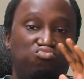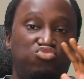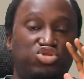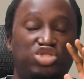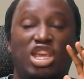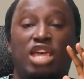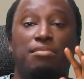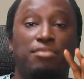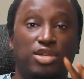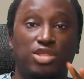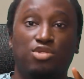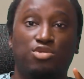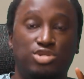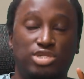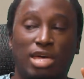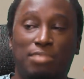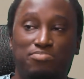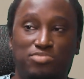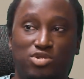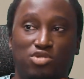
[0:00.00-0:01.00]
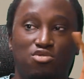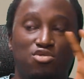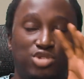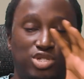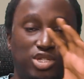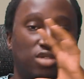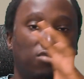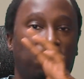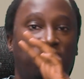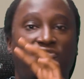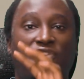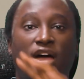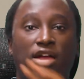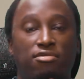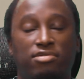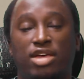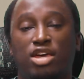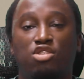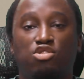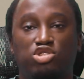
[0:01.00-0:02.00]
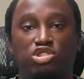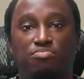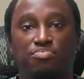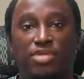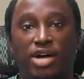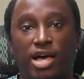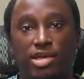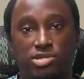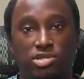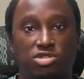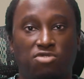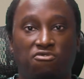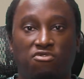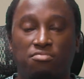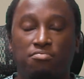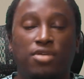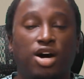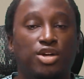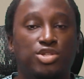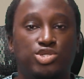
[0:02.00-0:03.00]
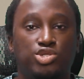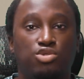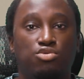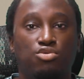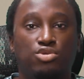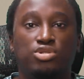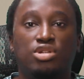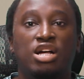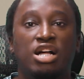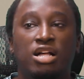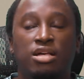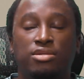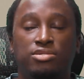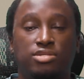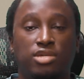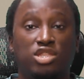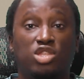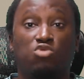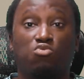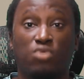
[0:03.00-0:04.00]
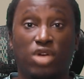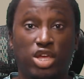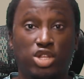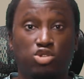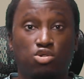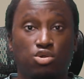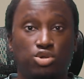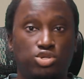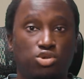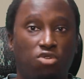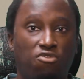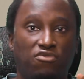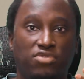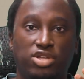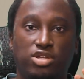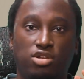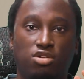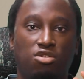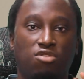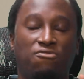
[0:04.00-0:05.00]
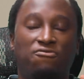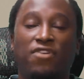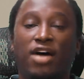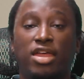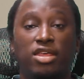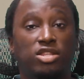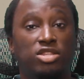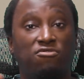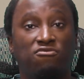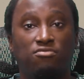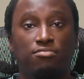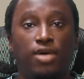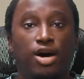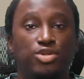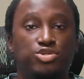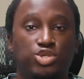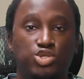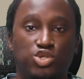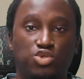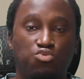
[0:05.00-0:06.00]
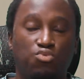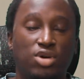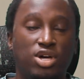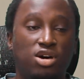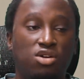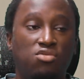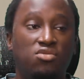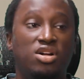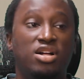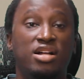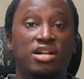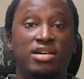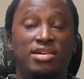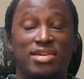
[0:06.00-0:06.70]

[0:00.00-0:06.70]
jamming their scepters and firing energy blasts at different monsters, and seeing the Rangers over here fighting different monsters as well.